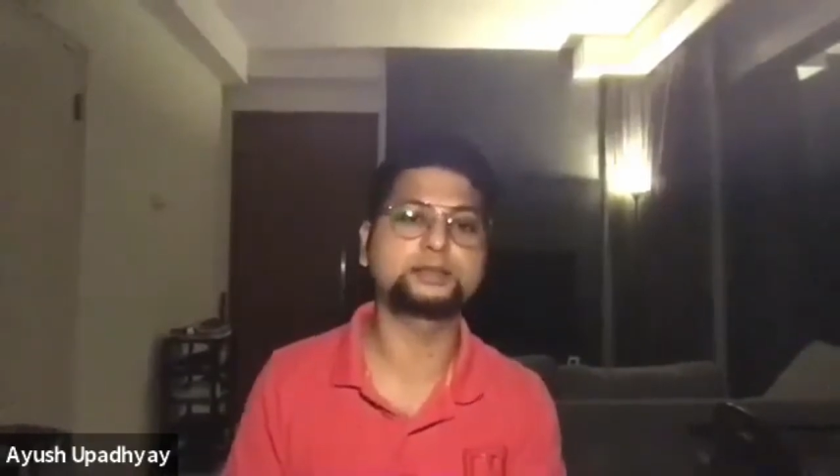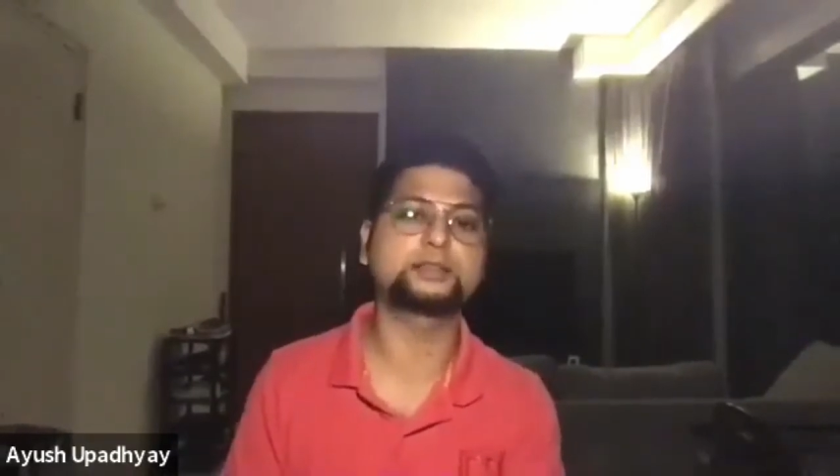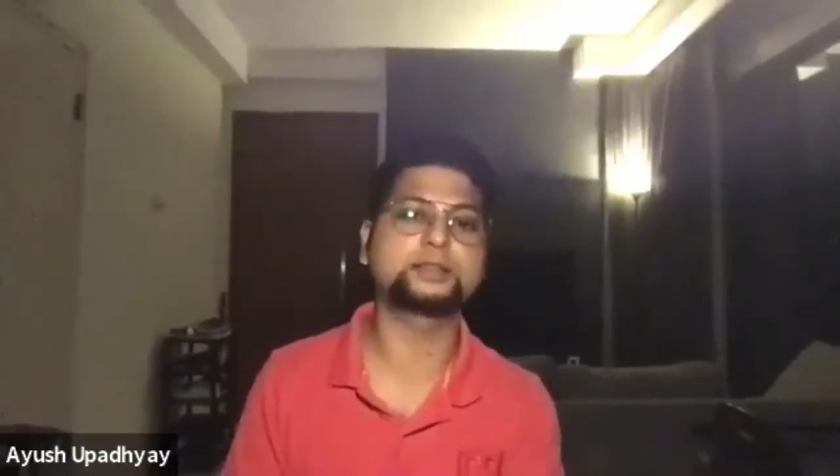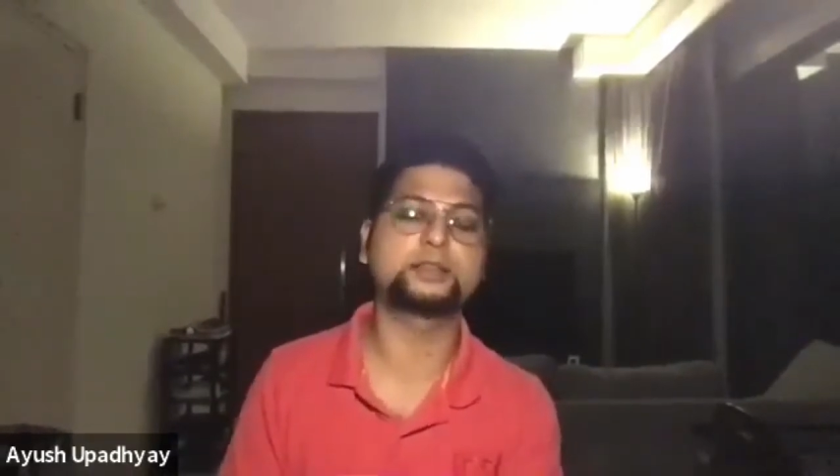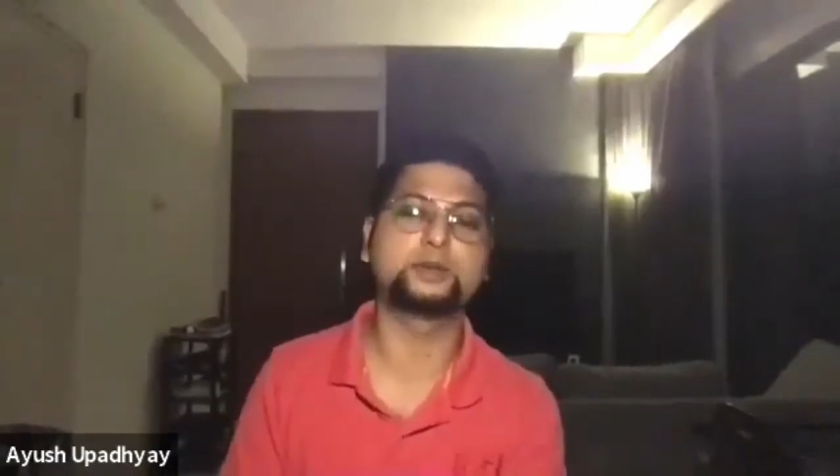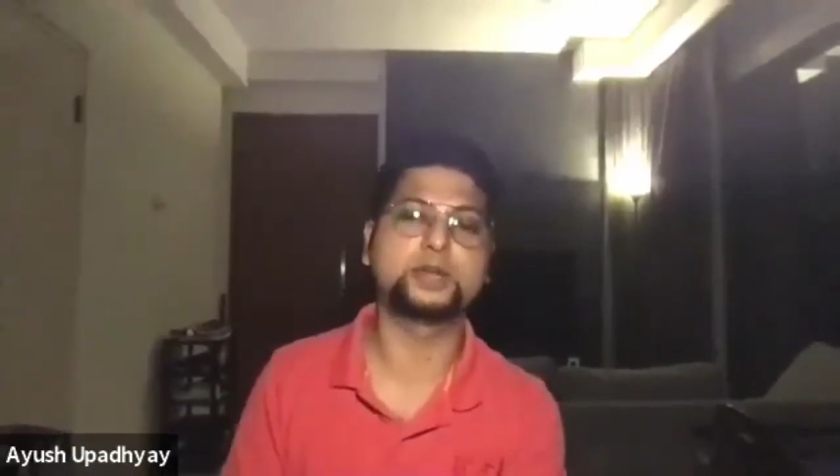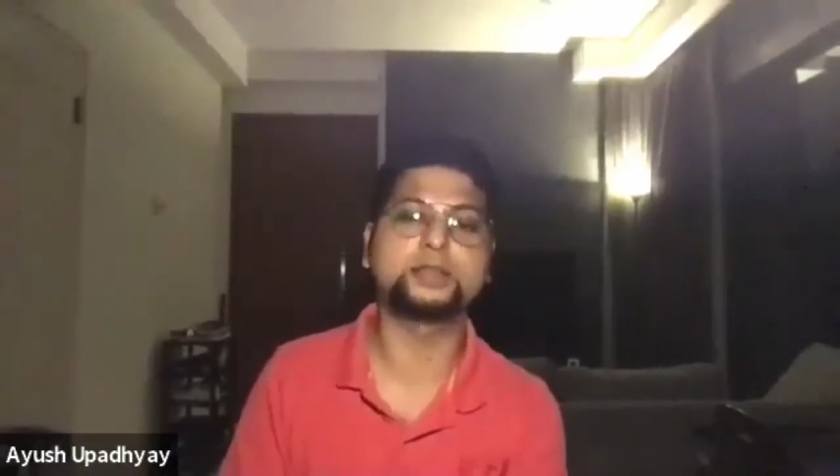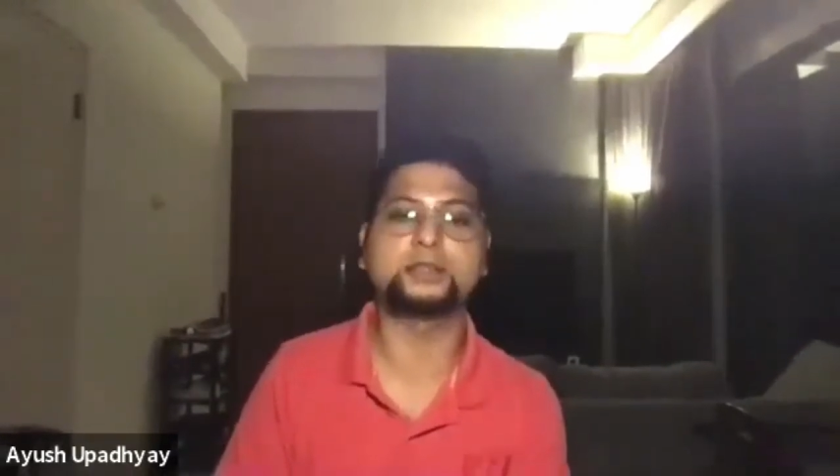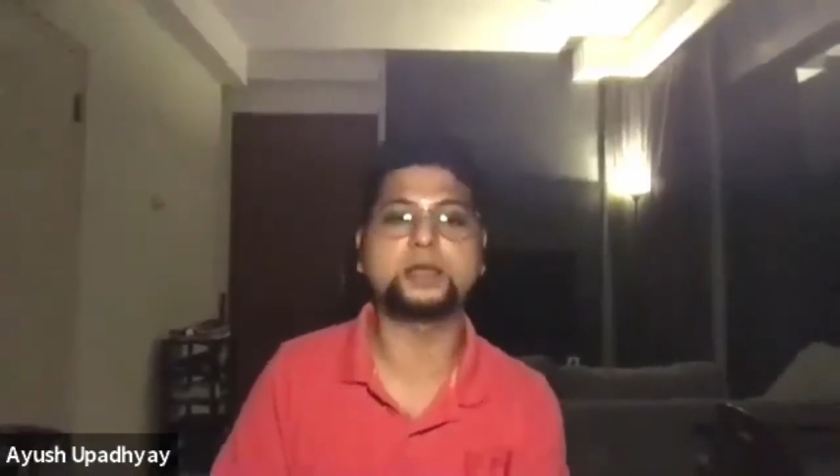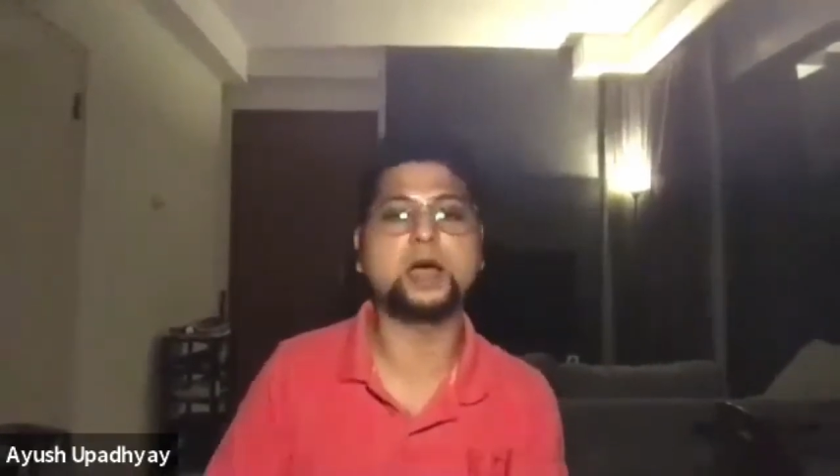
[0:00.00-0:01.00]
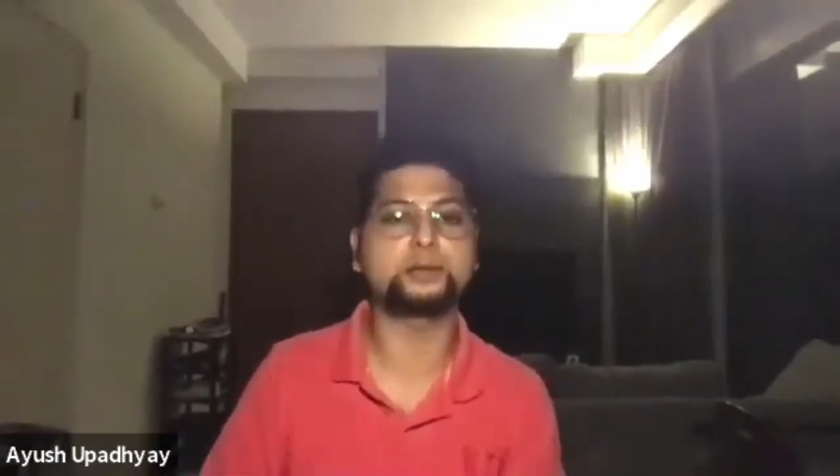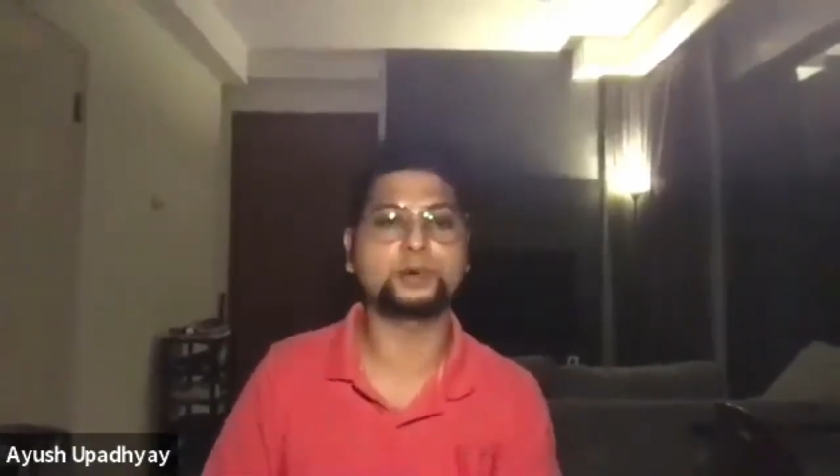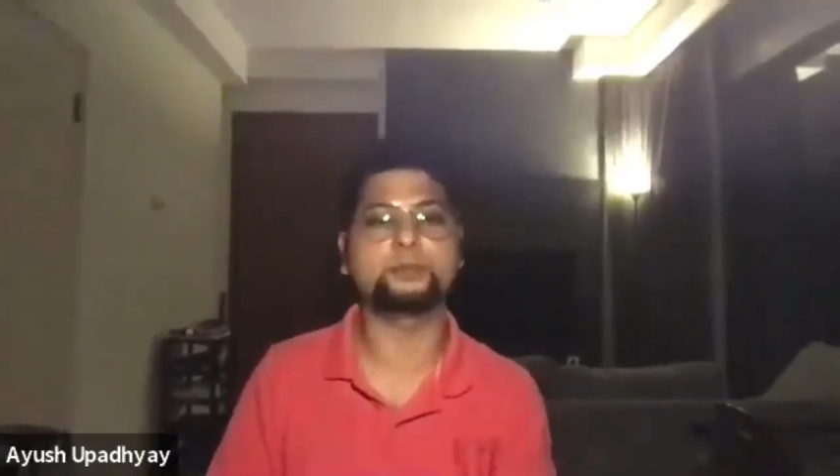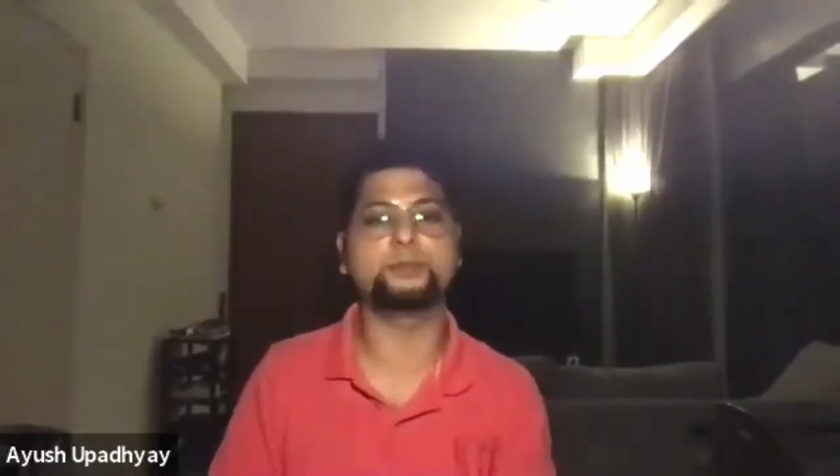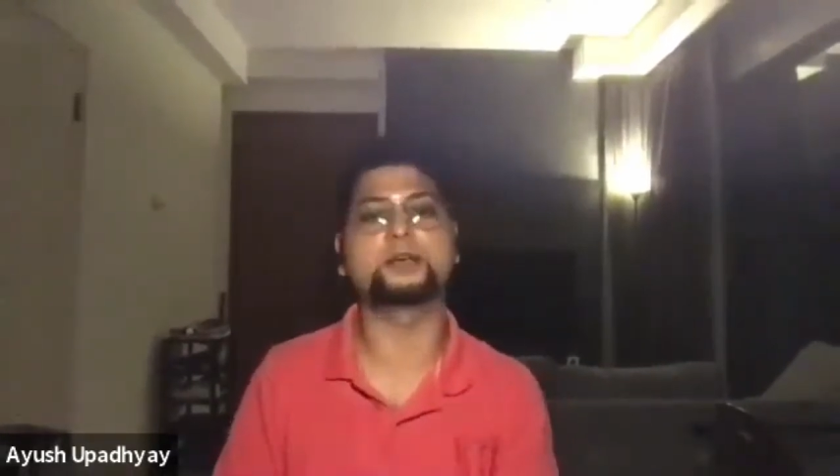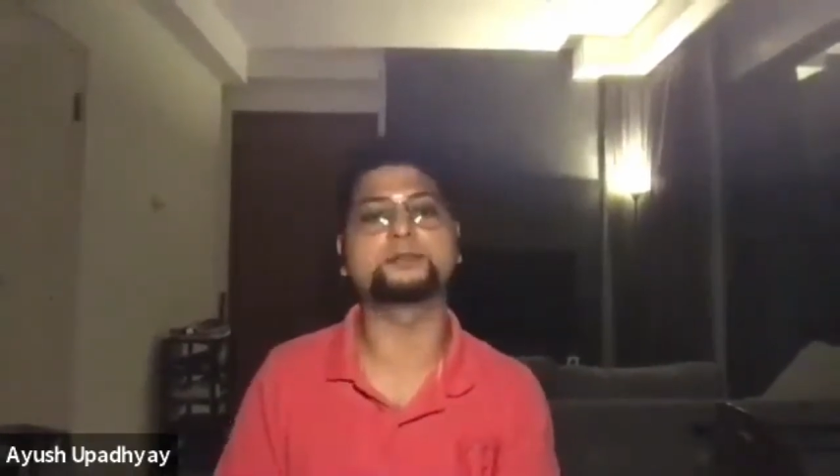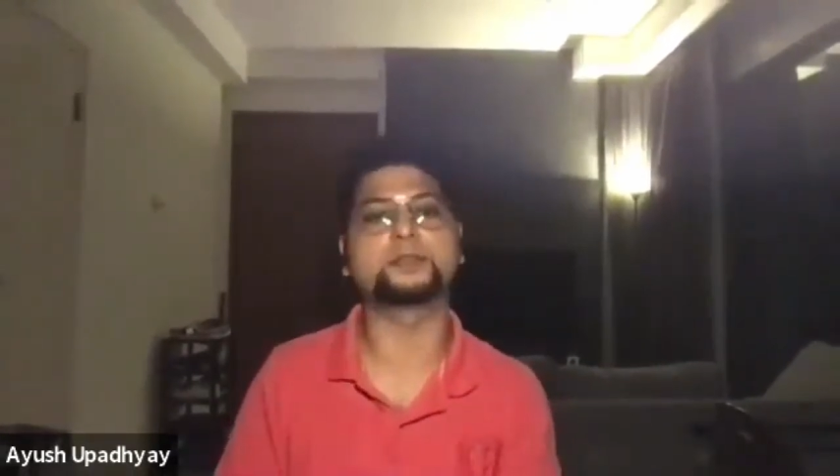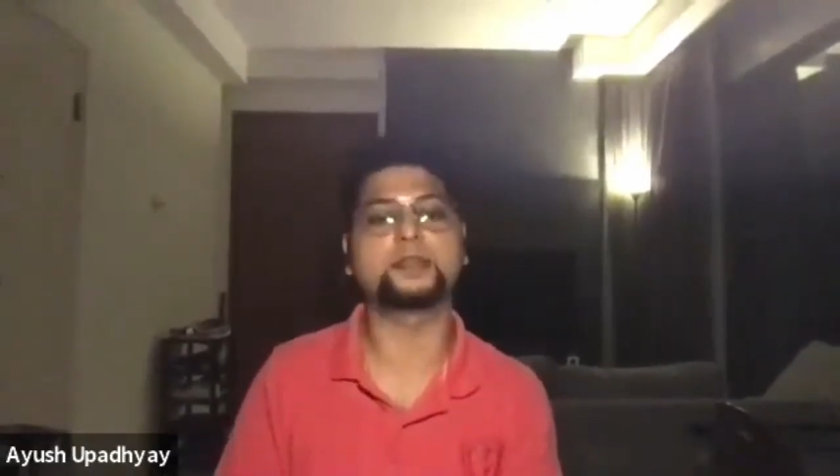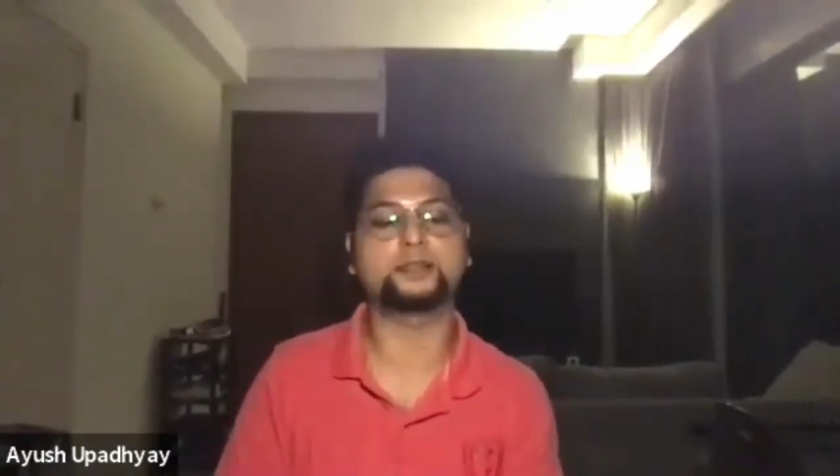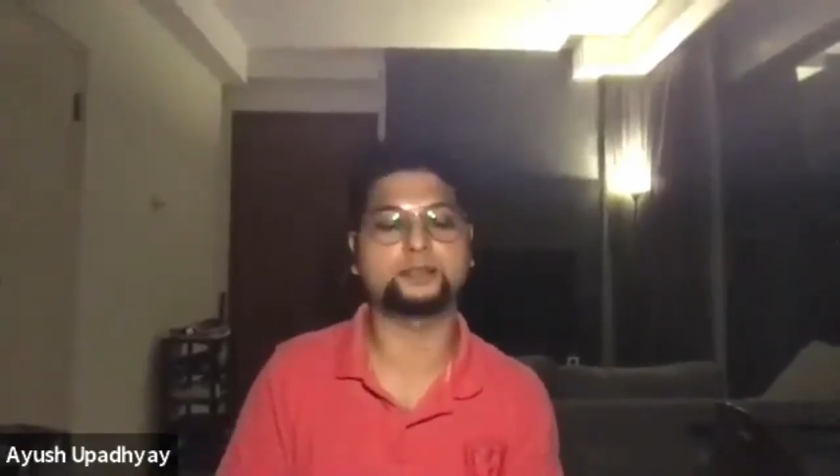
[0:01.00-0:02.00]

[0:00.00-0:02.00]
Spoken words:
executed, then the hard part becomes